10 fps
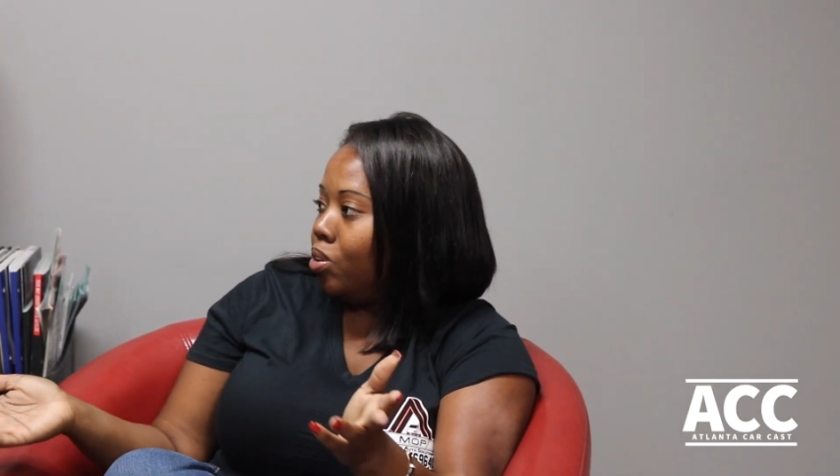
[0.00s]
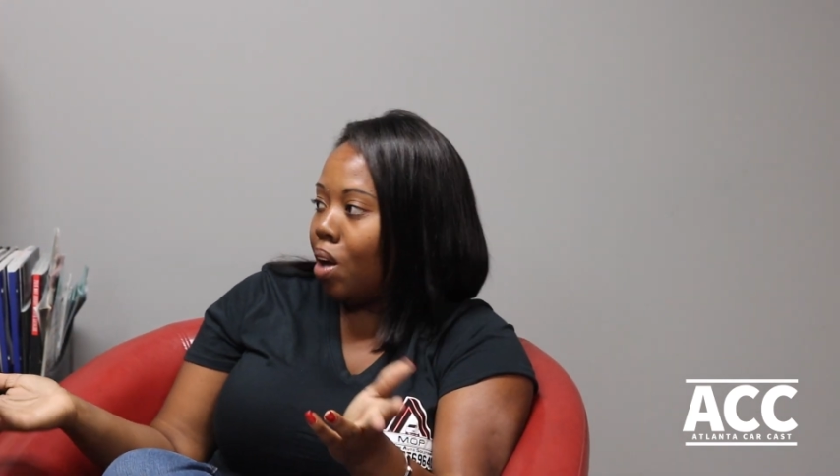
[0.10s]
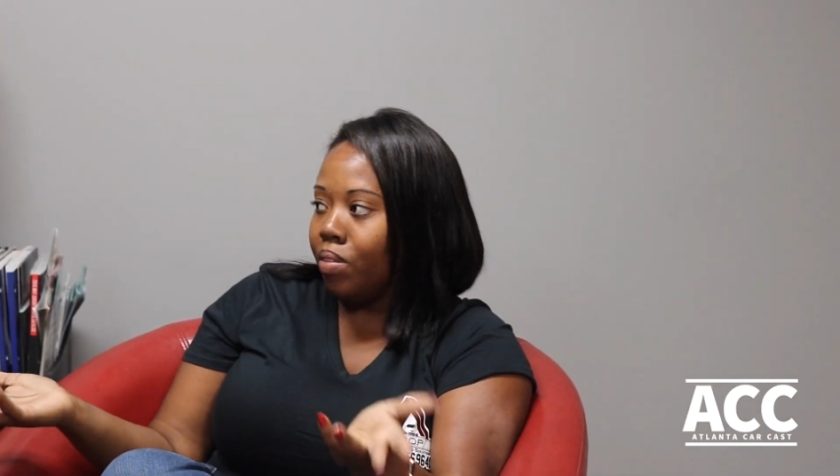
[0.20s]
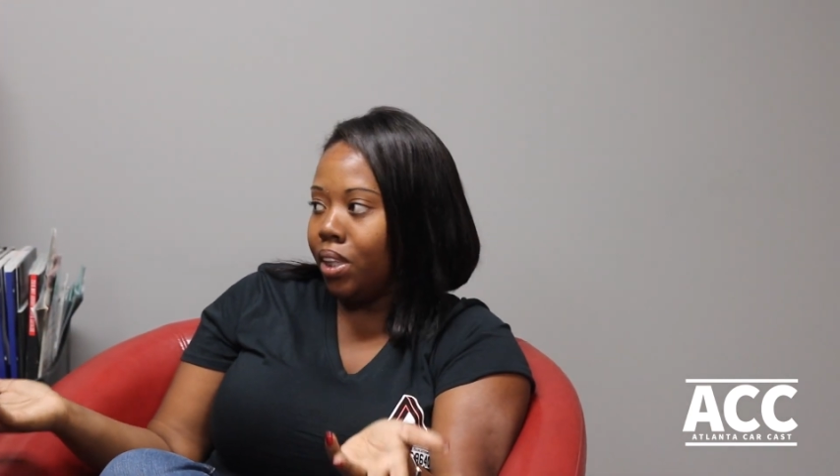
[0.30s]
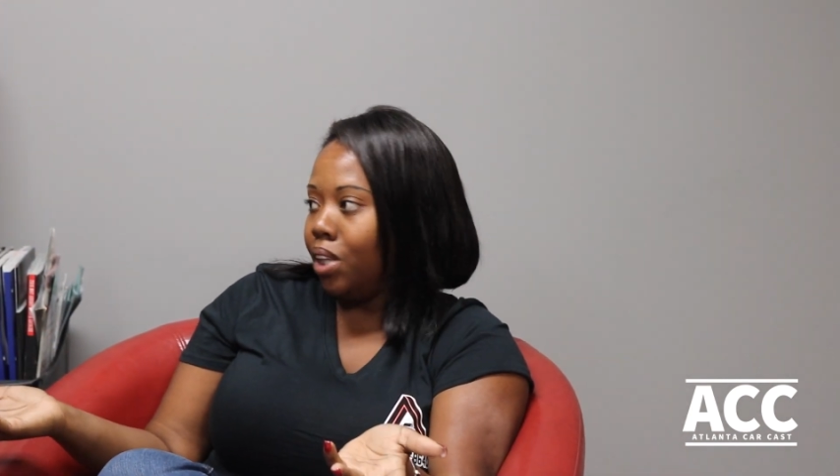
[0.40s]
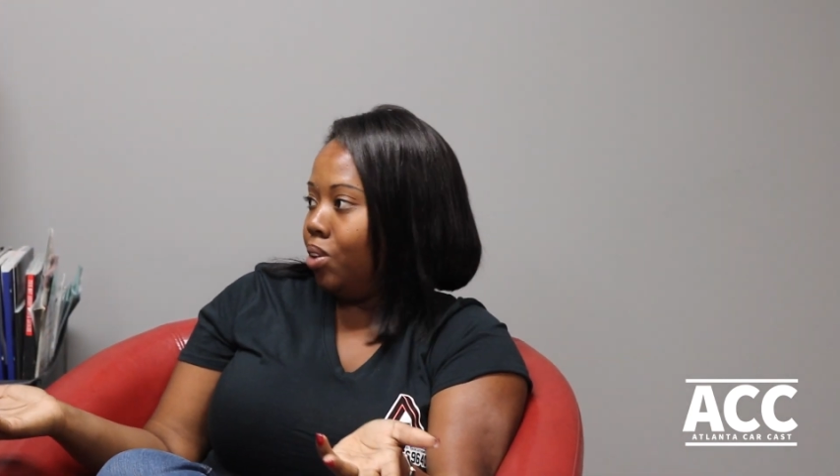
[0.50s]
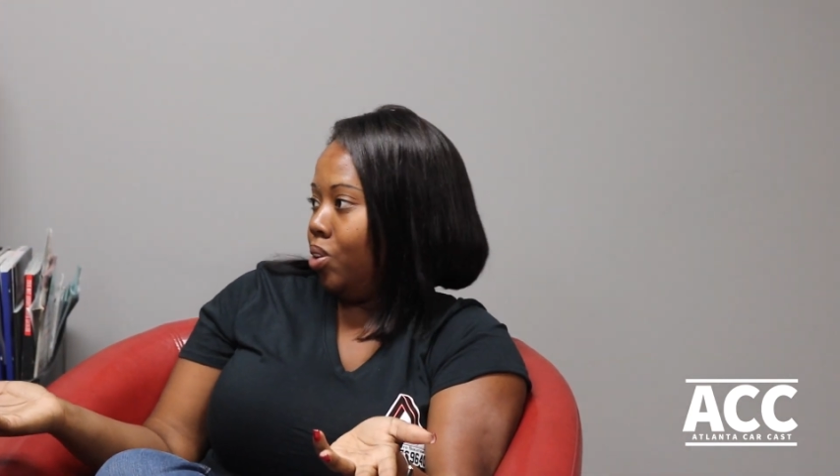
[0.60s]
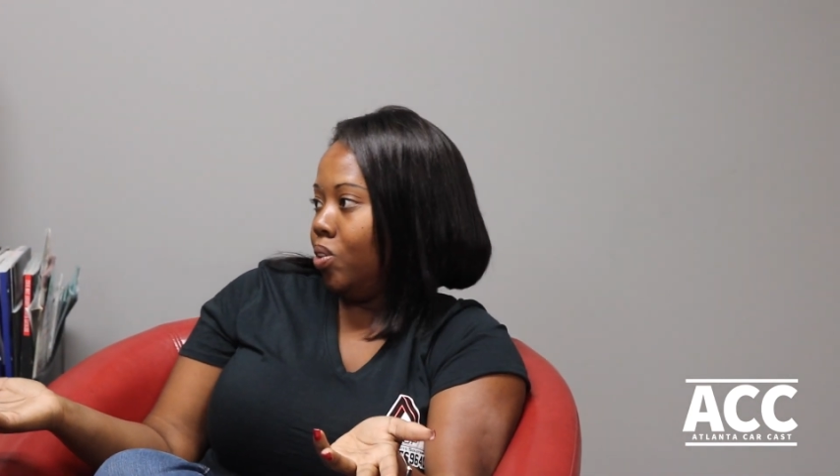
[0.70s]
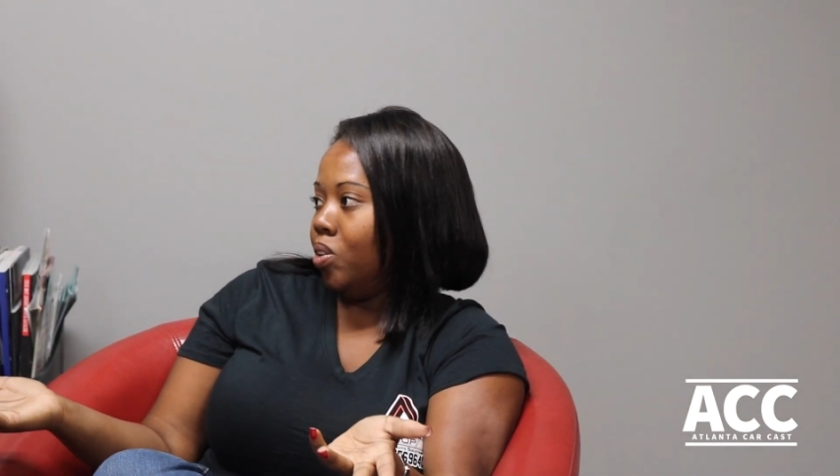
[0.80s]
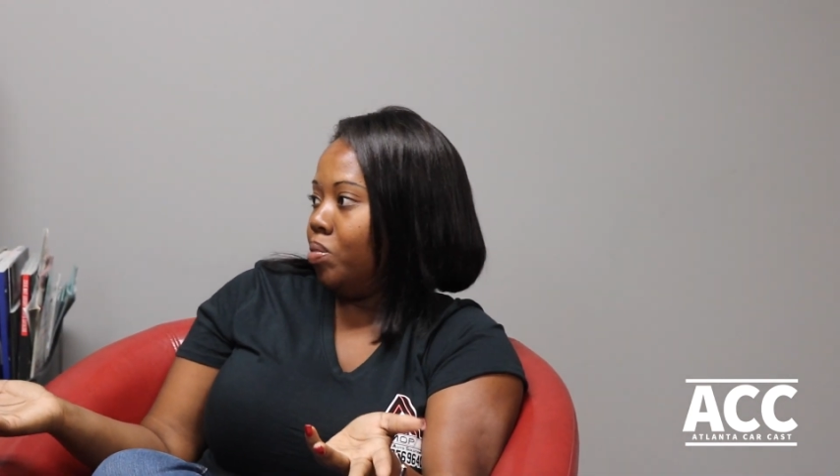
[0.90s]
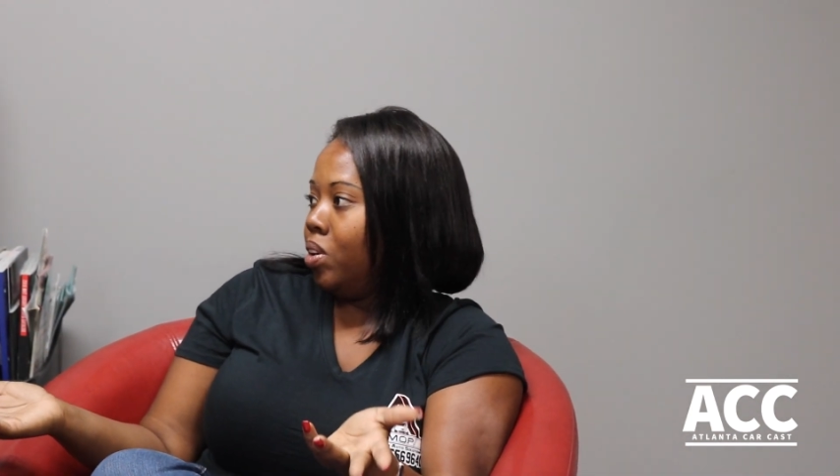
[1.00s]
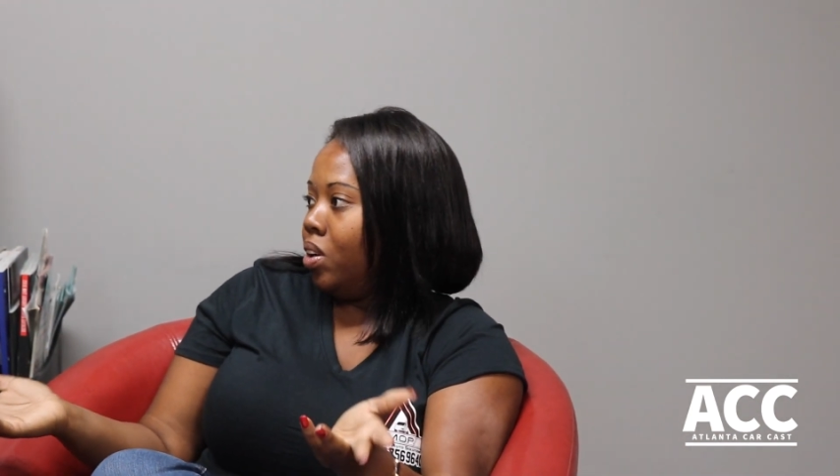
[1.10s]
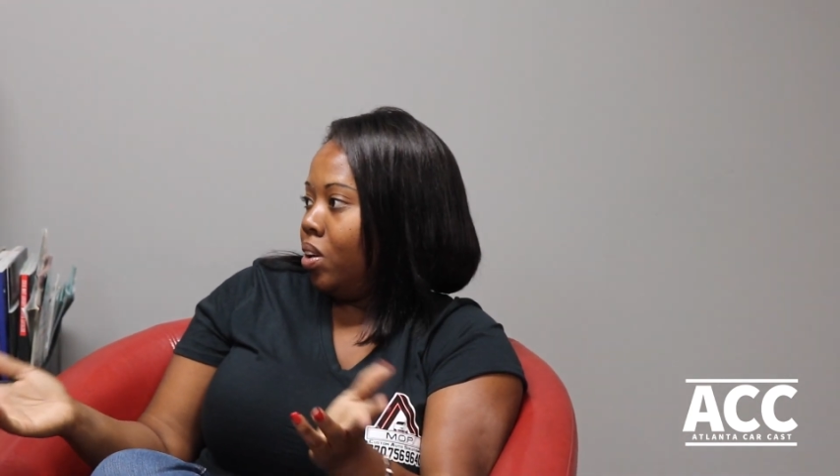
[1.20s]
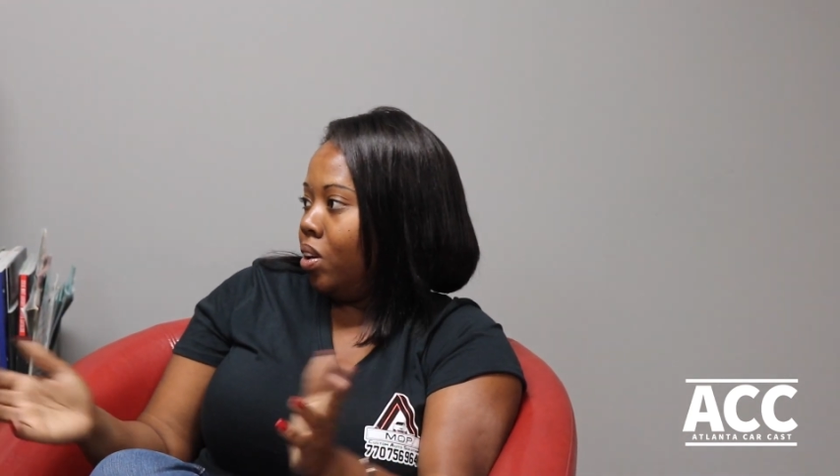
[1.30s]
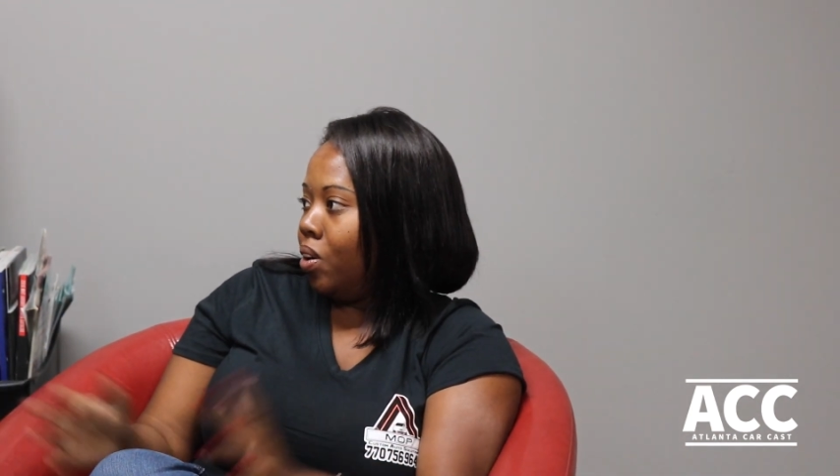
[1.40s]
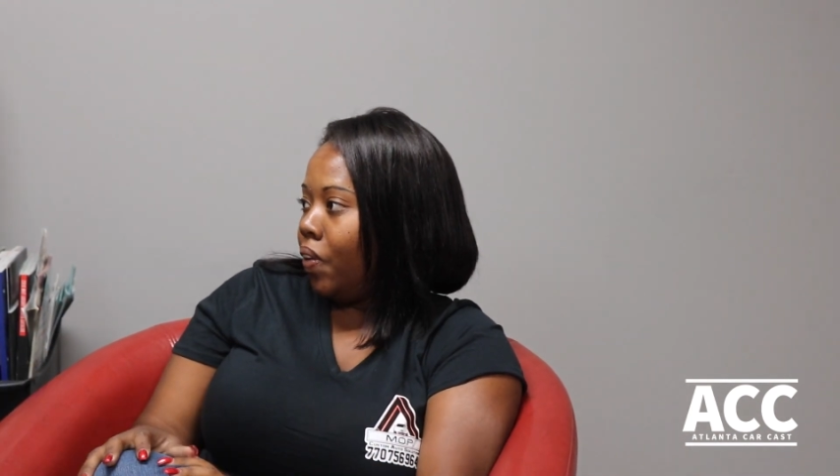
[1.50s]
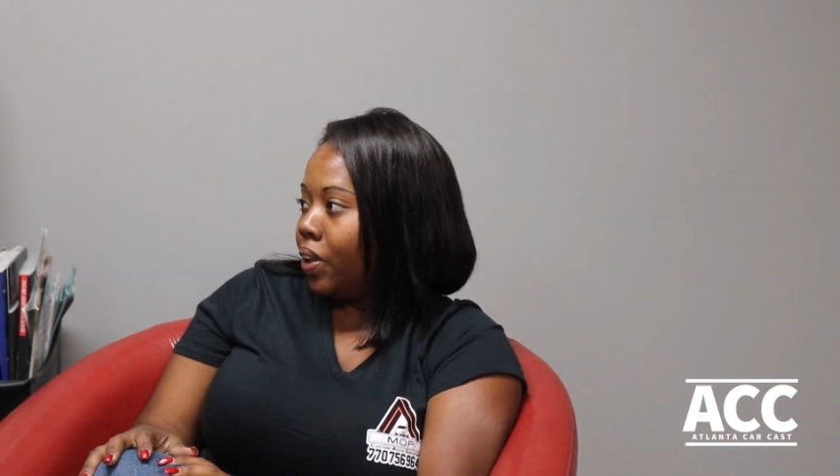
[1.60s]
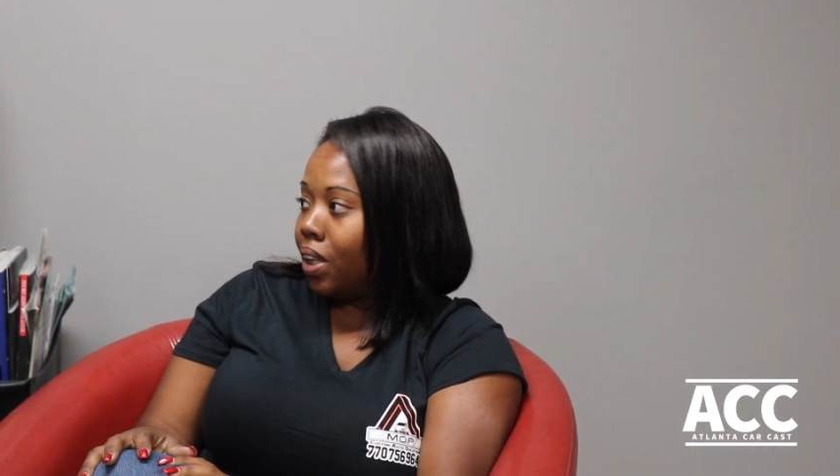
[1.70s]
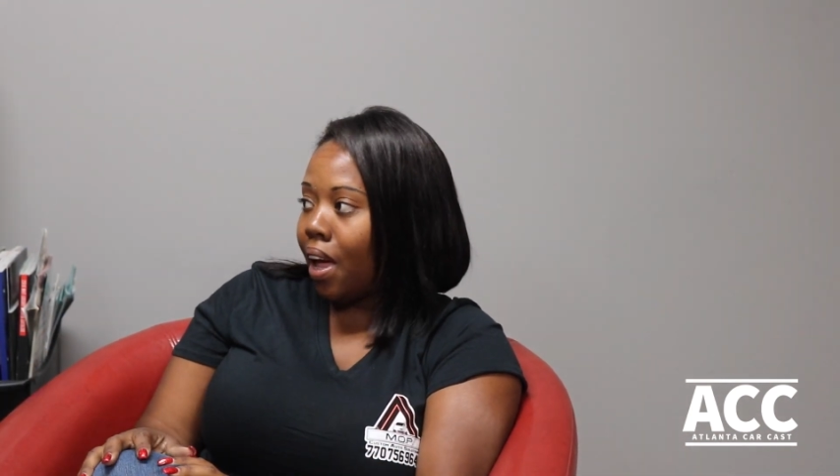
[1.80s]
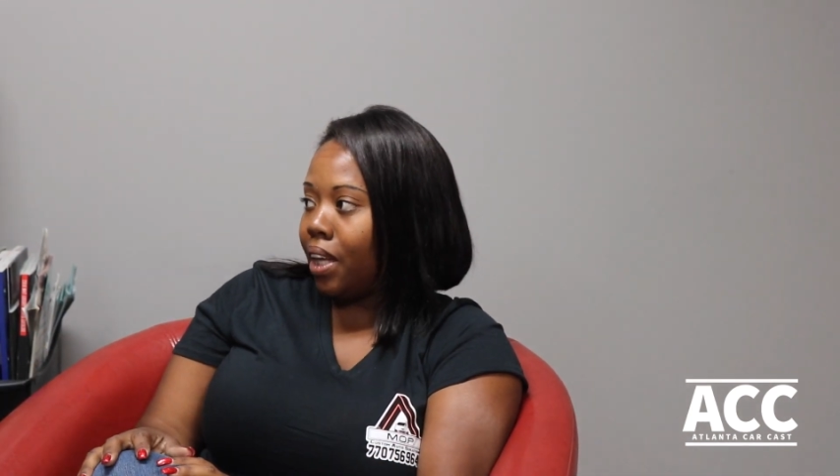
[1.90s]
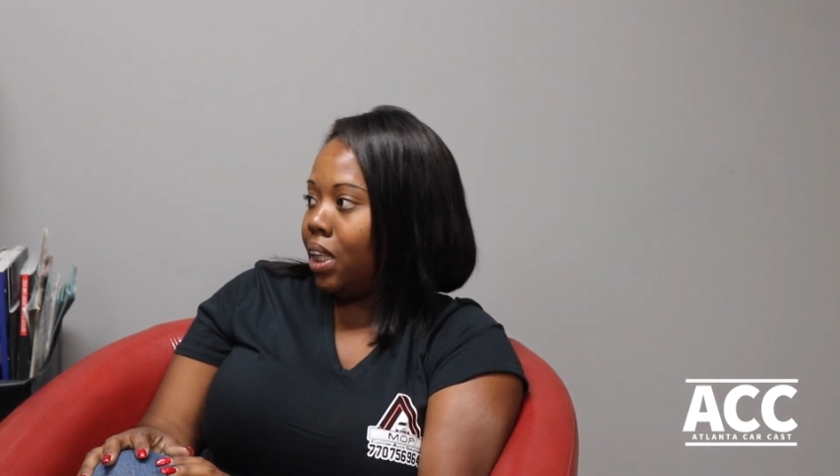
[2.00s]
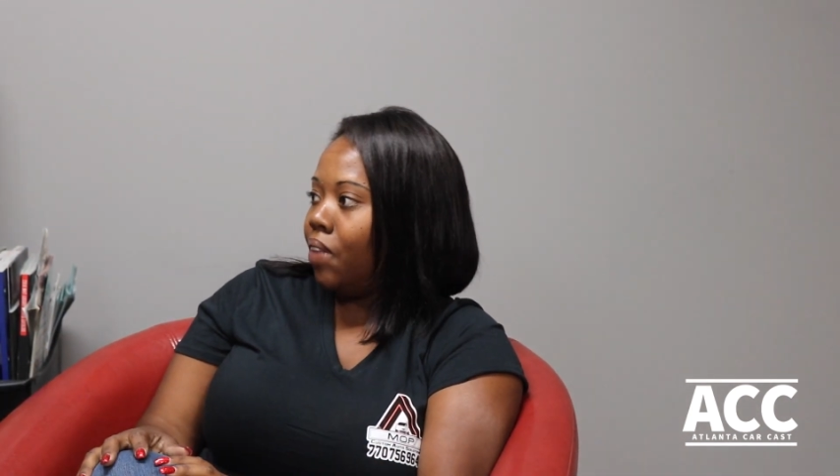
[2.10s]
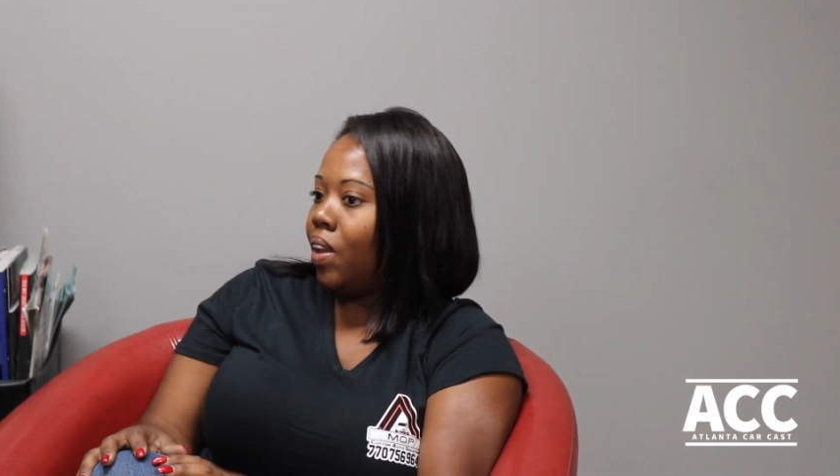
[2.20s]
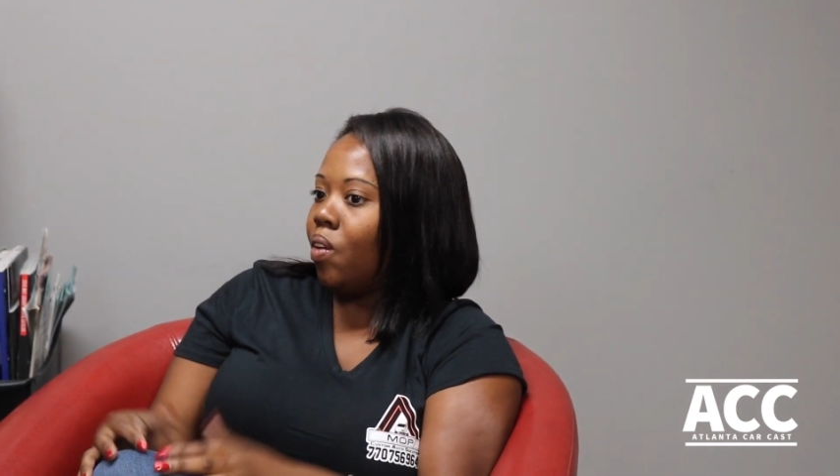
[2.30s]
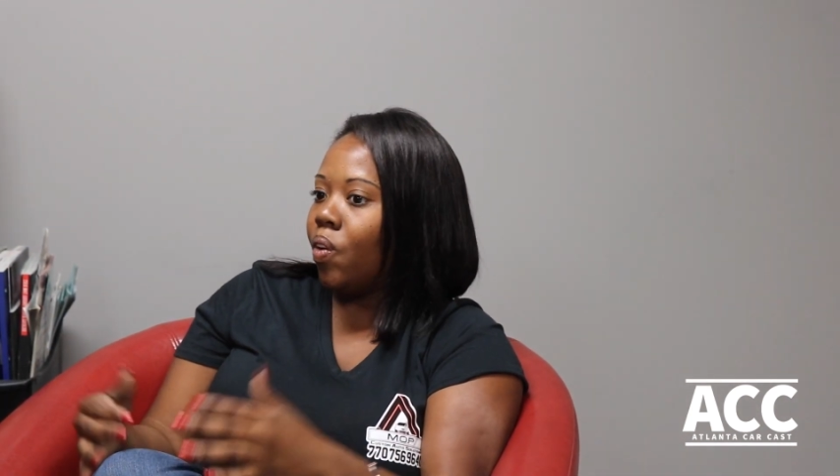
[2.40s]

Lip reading: I'm gonna send you to them. You know, there's a lot of stuff that